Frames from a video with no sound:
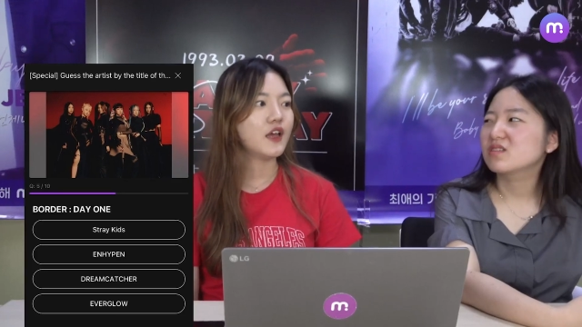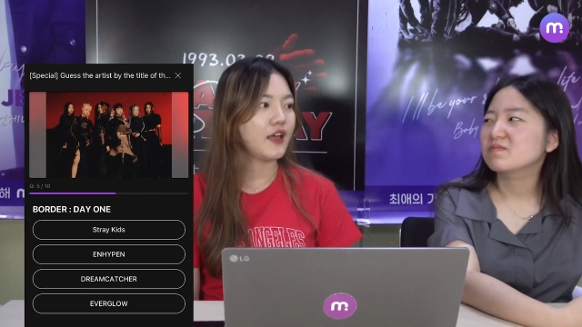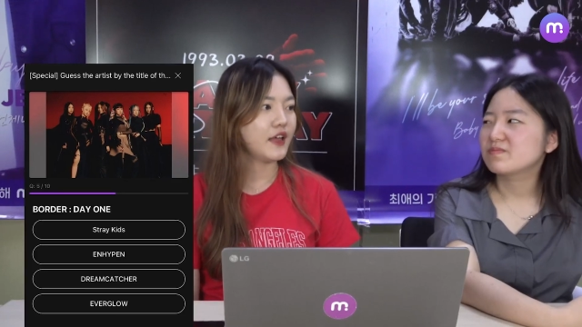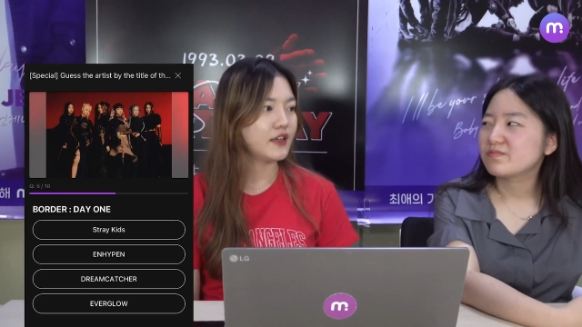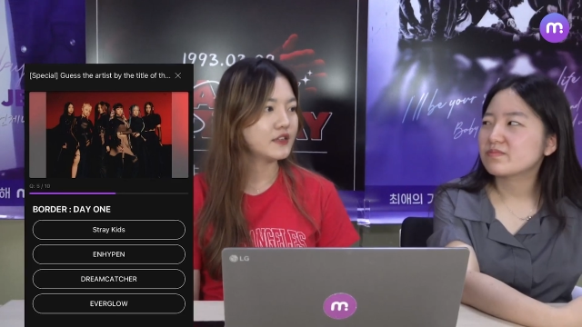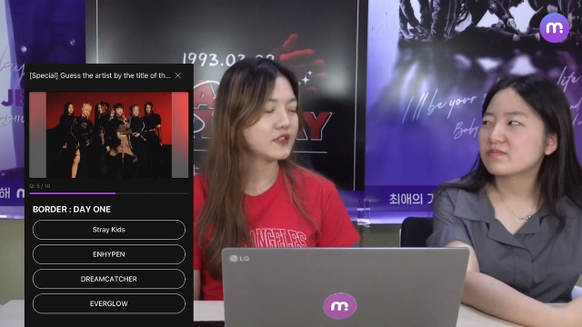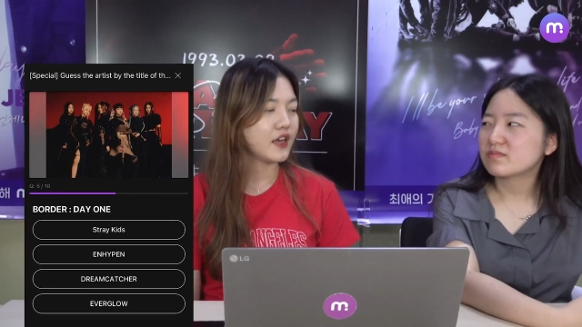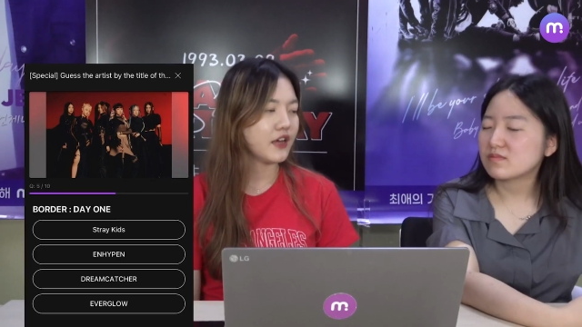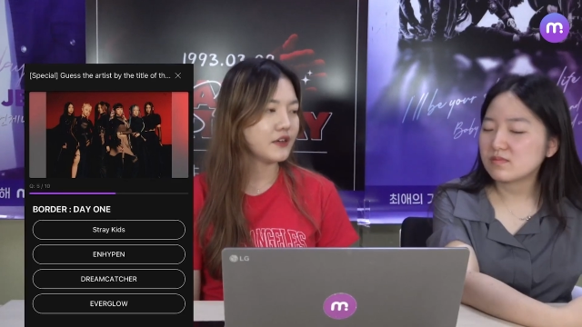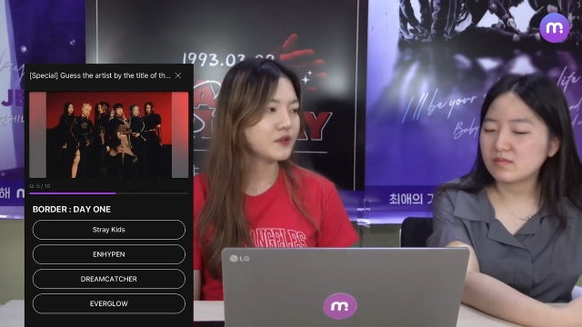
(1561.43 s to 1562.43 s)
Speaker 1: and
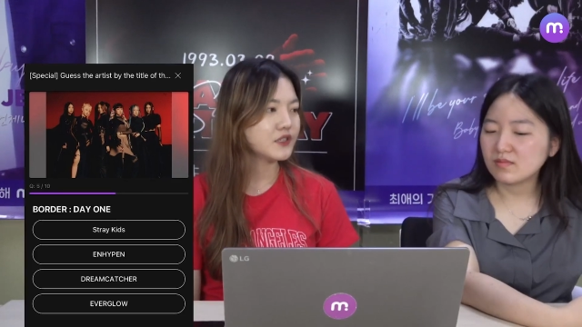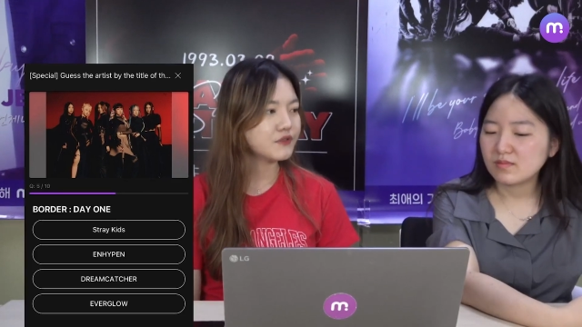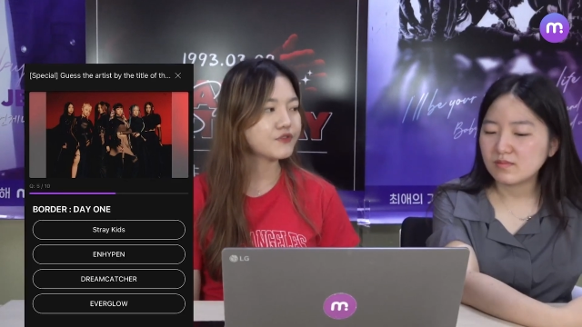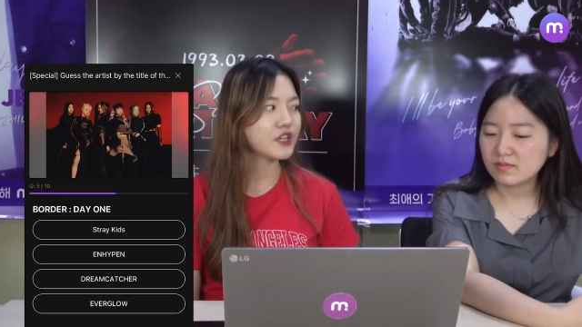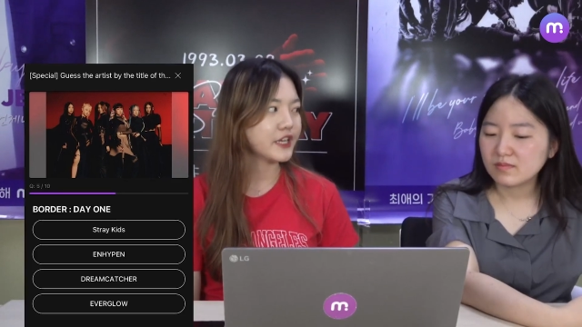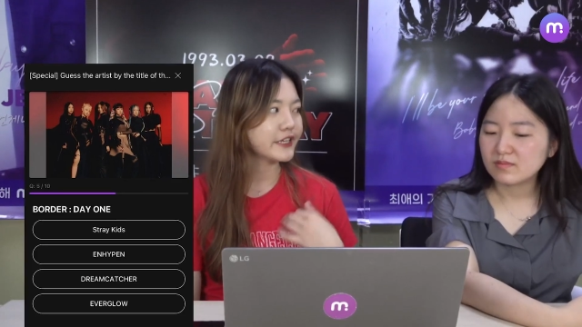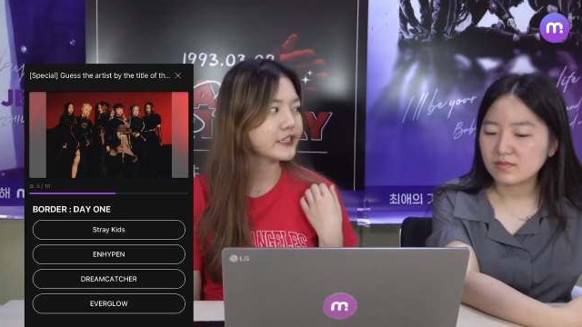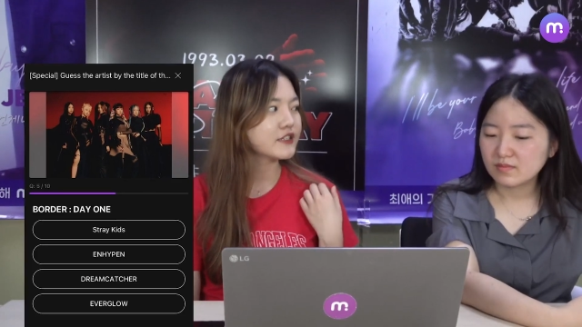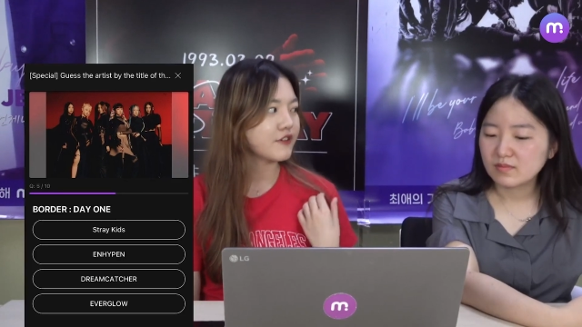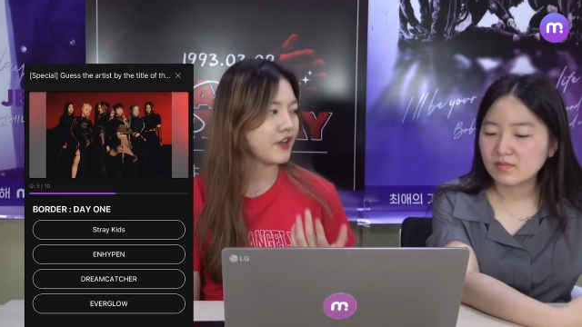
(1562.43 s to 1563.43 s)
yeah, it was a really good
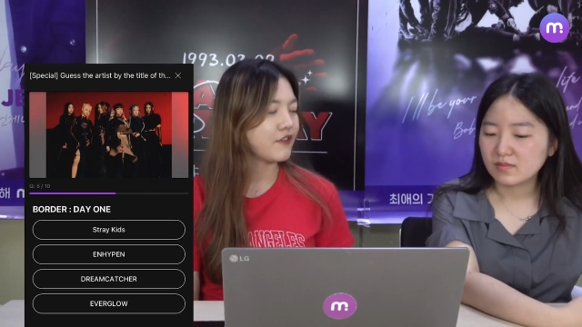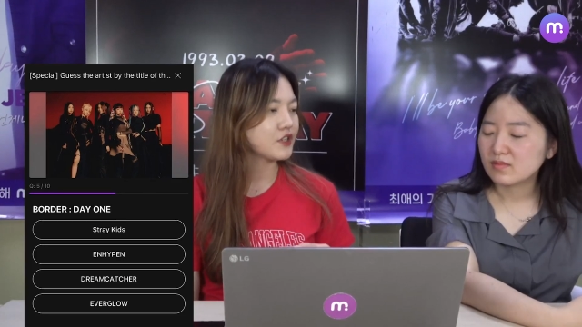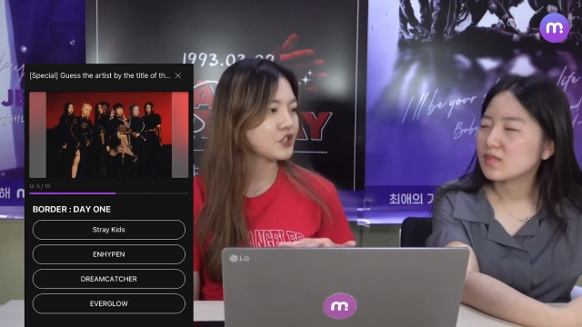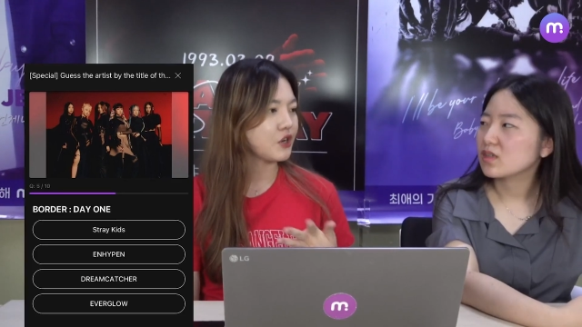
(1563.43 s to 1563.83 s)
survival show.